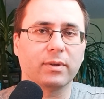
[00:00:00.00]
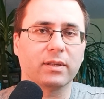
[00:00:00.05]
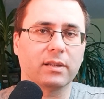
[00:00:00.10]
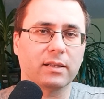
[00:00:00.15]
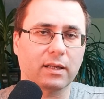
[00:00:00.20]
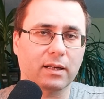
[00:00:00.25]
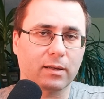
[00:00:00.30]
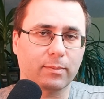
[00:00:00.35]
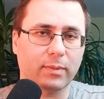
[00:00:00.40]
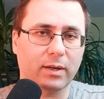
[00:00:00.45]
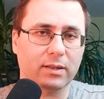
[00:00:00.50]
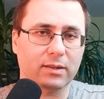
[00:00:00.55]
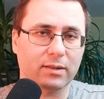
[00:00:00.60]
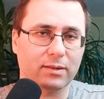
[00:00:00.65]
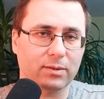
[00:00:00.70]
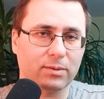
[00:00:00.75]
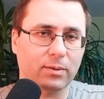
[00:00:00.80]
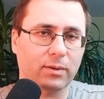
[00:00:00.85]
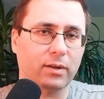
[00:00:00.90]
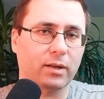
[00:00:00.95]
and like button
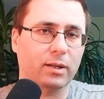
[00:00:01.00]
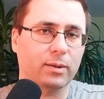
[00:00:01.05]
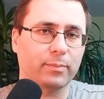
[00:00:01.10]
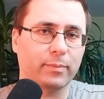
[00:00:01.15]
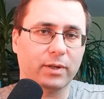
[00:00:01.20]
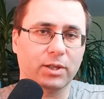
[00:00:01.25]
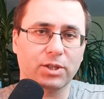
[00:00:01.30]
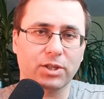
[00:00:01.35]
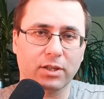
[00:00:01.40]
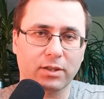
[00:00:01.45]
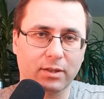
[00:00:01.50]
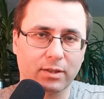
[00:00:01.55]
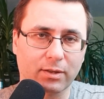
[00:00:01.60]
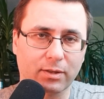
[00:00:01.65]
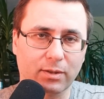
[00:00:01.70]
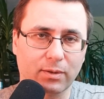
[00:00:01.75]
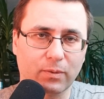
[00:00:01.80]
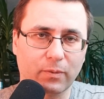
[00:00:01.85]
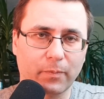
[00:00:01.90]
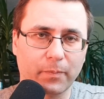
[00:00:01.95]
to help my channel
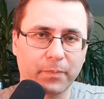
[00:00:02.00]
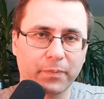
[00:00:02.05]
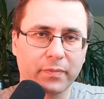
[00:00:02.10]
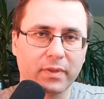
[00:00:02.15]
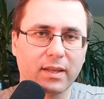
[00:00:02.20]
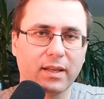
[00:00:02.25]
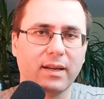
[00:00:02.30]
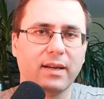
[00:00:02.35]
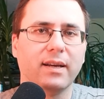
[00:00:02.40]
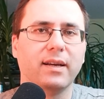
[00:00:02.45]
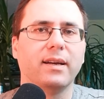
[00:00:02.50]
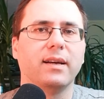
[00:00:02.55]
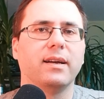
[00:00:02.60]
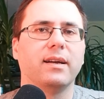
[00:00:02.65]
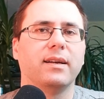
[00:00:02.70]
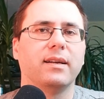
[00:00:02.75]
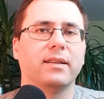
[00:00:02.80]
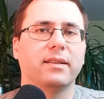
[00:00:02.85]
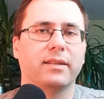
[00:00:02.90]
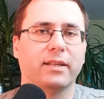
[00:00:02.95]
grow.
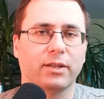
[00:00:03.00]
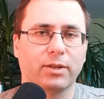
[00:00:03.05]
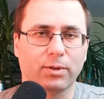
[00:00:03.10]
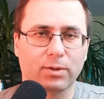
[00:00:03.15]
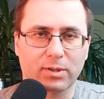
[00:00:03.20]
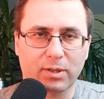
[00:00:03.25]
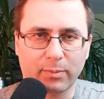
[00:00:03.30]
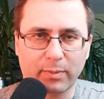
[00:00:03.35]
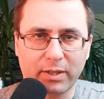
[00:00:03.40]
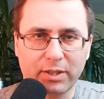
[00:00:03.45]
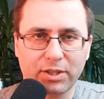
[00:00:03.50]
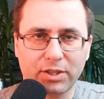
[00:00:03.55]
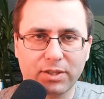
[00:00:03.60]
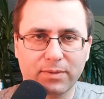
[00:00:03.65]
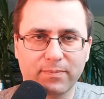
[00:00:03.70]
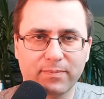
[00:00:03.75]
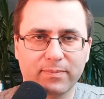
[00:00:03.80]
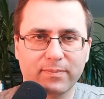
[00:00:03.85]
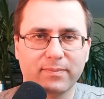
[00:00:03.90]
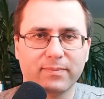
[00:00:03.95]
Thank you so much.
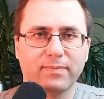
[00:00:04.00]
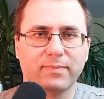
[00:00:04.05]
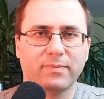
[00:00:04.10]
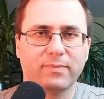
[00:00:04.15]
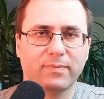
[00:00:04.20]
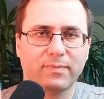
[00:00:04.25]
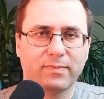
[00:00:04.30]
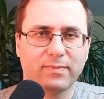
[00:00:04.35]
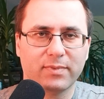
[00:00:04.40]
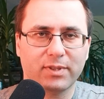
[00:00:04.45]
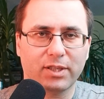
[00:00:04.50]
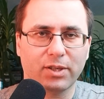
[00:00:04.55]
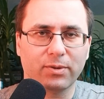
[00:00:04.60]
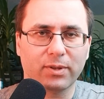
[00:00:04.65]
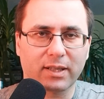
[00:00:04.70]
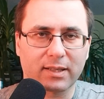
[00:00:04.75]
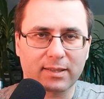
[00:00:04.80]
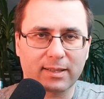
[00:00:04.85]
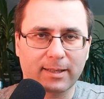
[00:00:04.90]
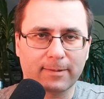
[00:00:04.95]
See you
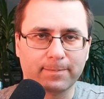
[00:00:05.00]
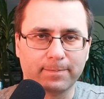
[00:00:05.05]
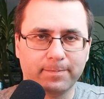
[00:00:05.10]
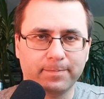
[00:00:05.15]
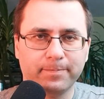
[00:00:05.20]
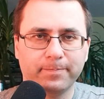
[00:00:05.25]
next time.